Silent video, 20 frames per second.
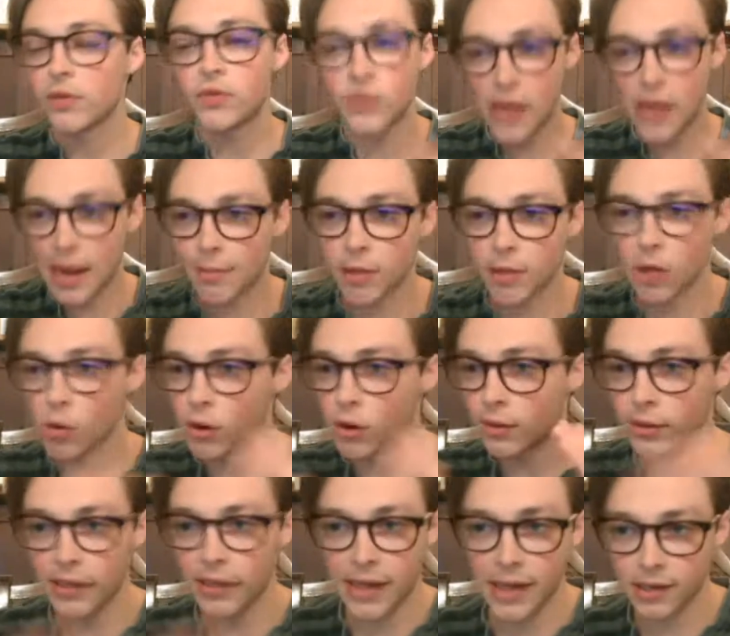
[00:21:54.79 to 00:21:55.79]
Time to go on to
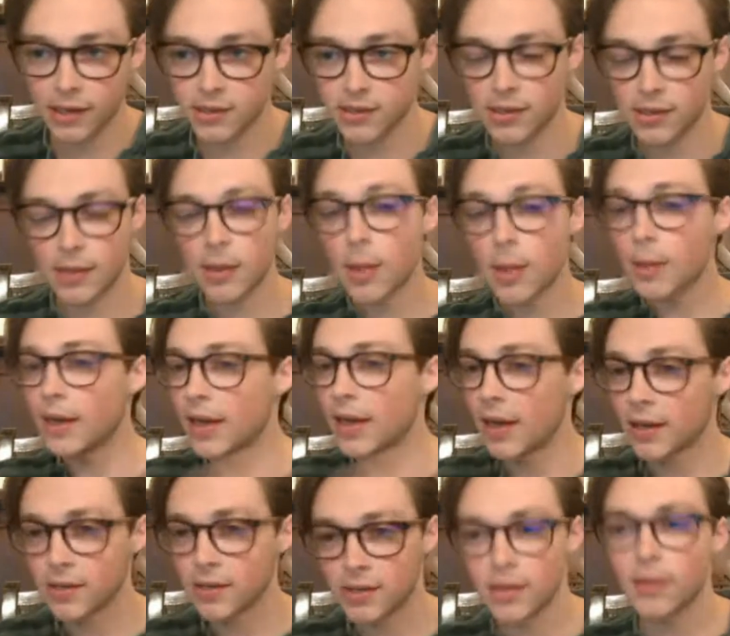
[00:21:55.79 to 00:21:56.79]
the next, and then the
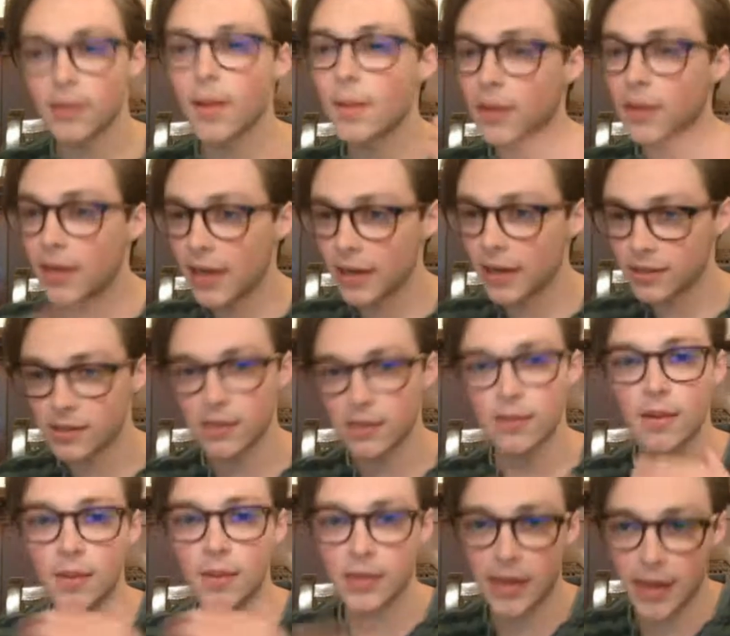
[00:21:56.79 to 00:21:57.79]
next, and then the next, and
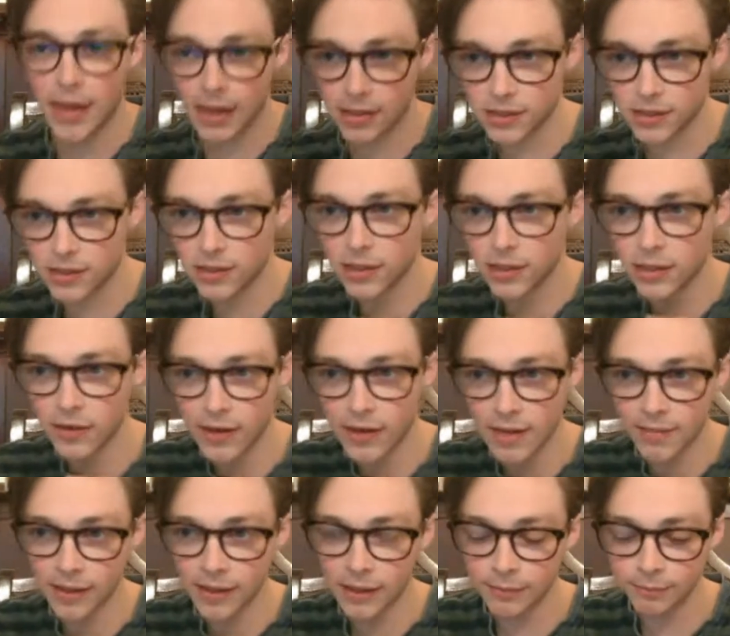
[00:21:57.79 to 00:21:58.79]
then the next. You know what I
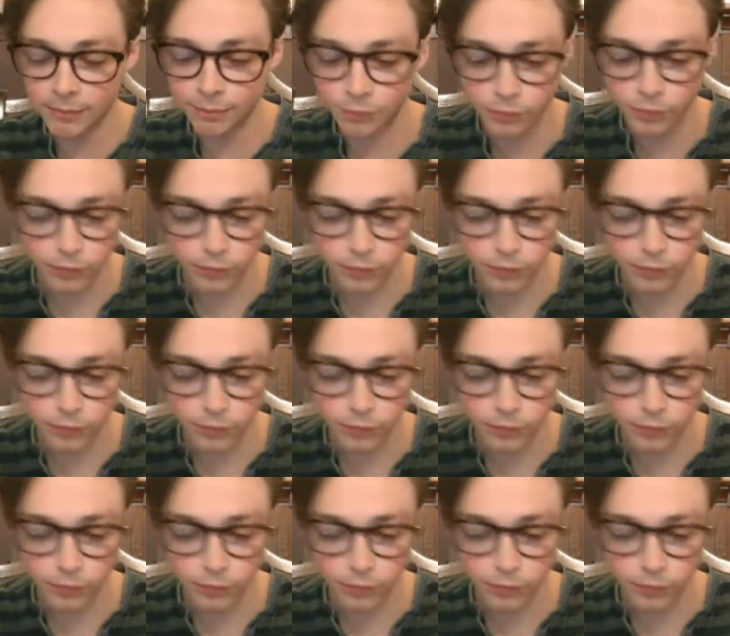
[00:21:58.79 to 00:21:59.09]
mean?